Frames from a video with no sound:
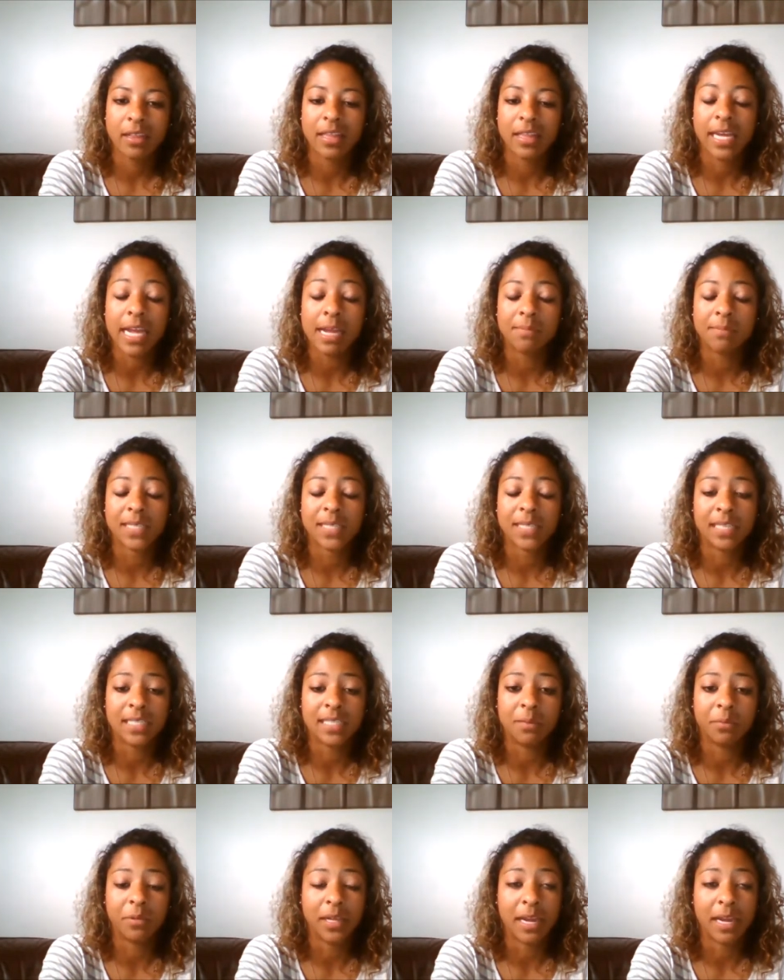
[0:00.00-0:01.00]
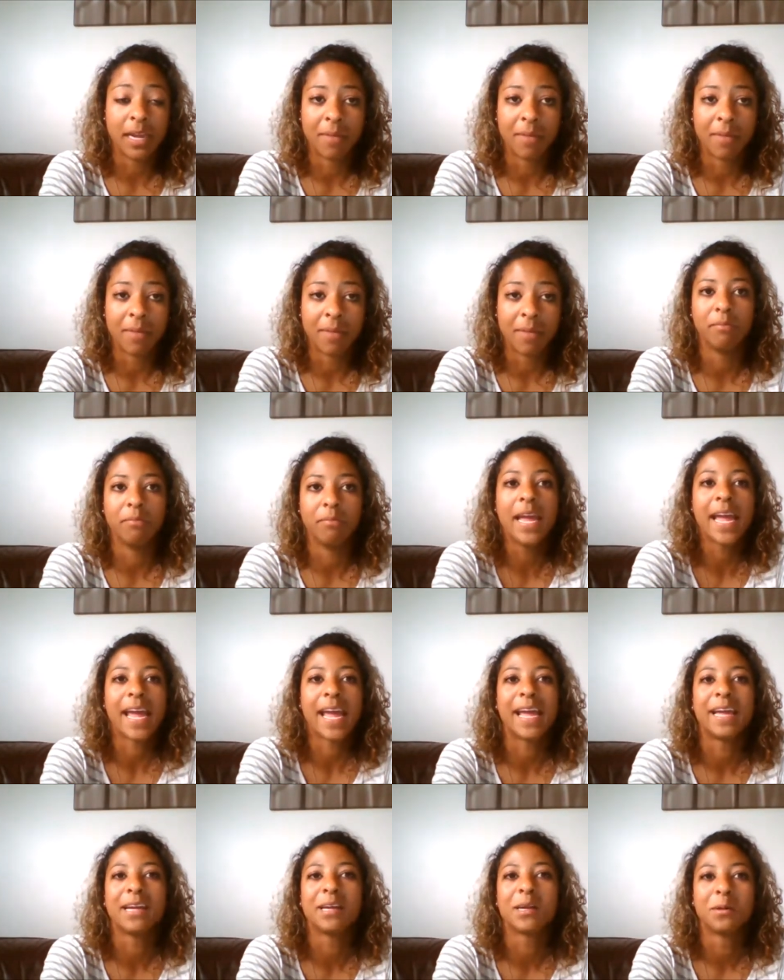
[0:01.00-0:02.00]
I did play, my
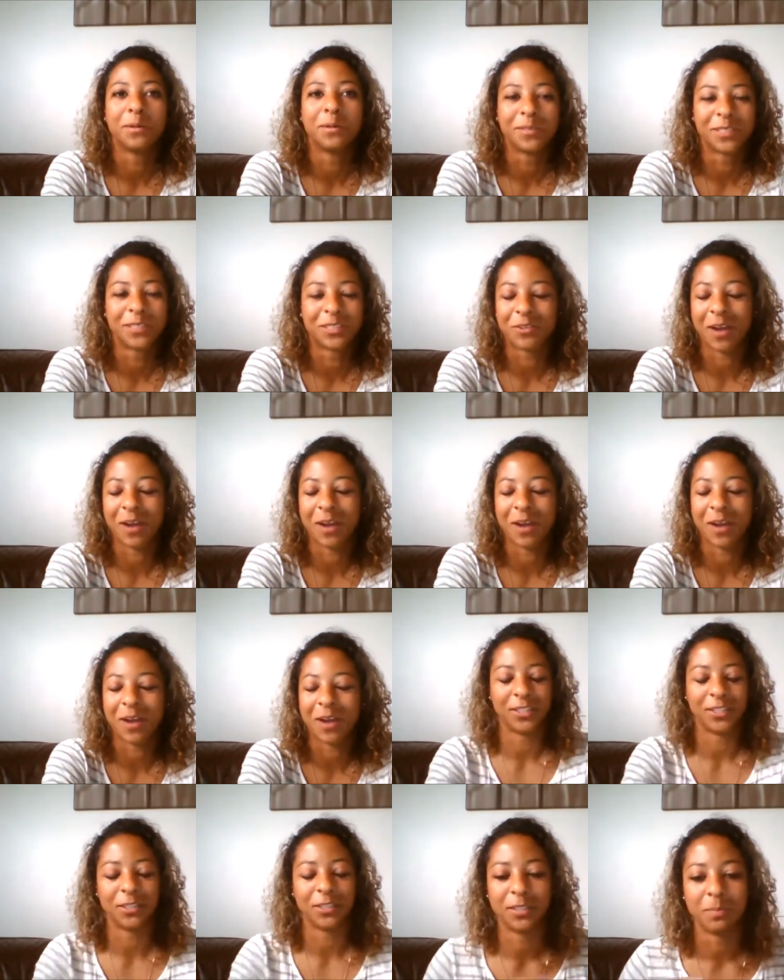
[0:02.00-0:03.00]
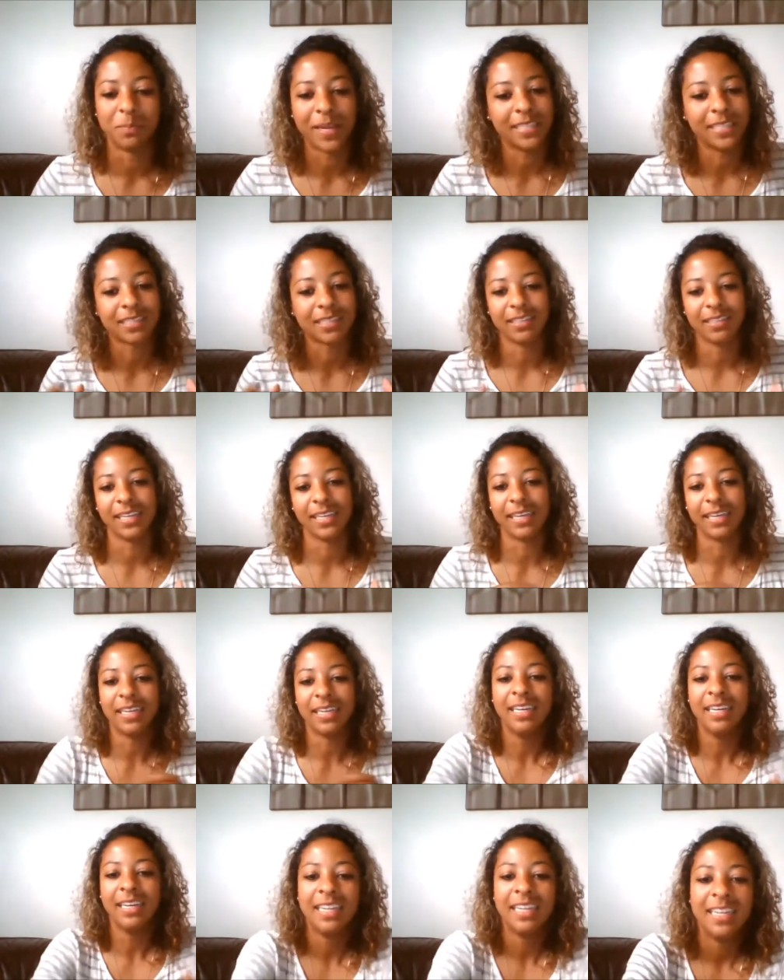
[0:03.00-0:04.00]
ankle was wrapped so much it was basically
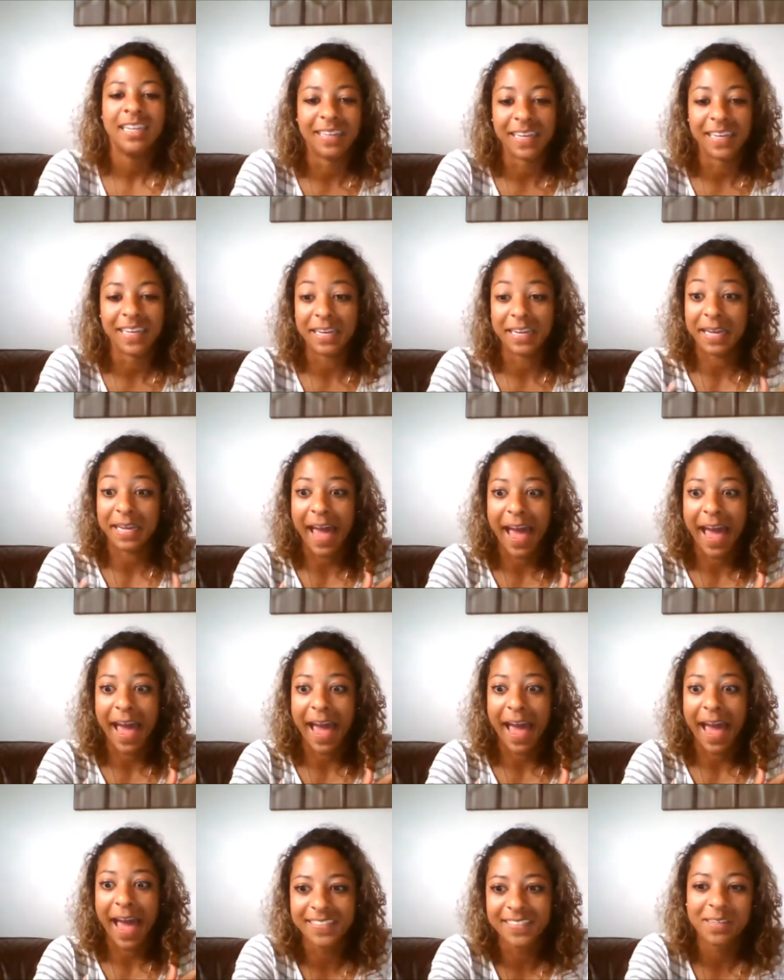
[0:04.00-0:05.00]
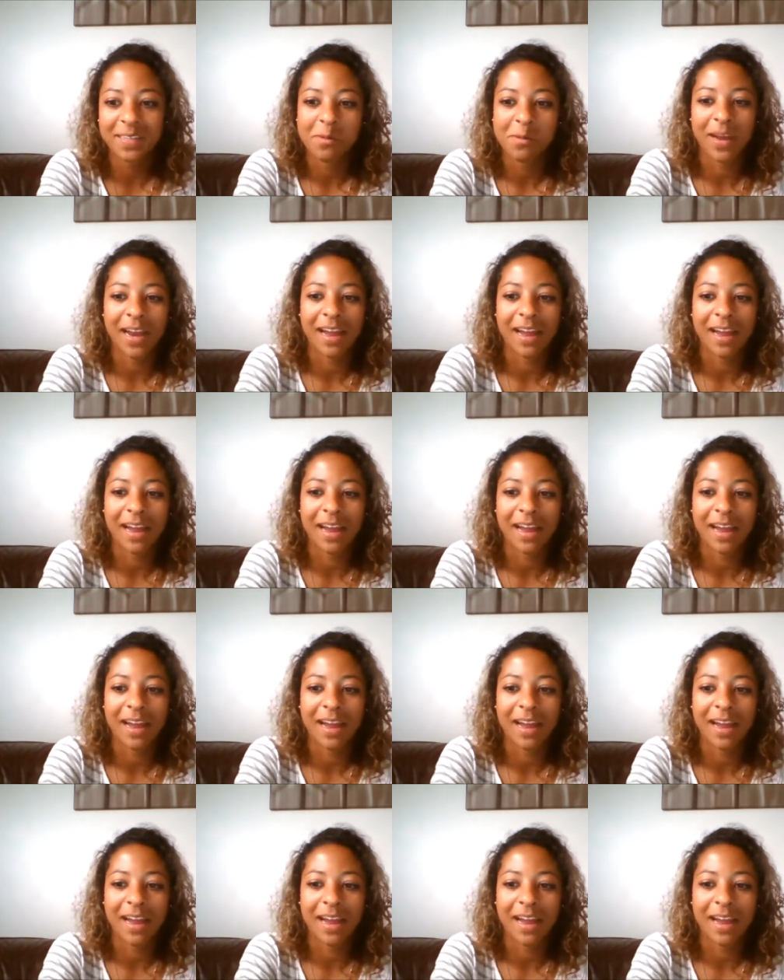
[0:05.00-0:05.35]
like a cast when I was